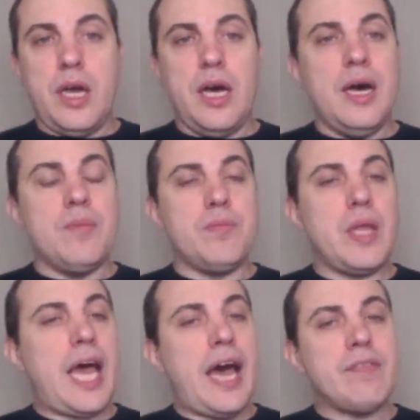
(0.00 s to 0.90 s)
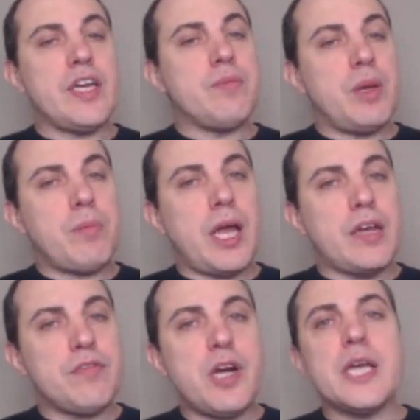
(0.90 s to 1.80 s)
Having a
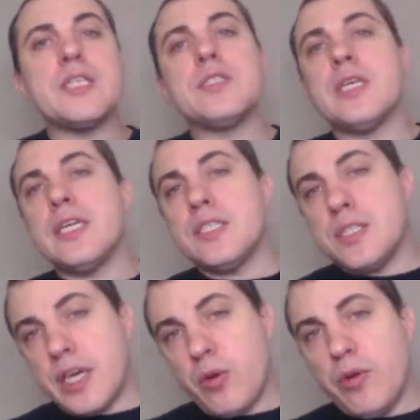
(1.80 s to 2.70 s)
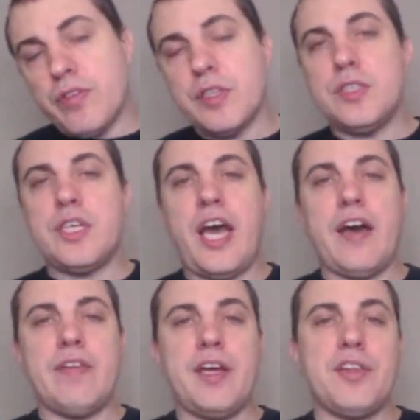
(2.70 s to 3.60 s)
mnemonic phrase is equivalent to
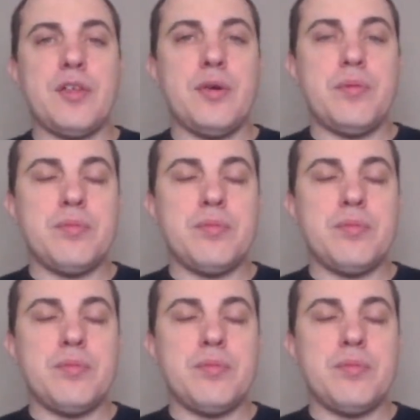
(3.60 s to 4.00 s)
having the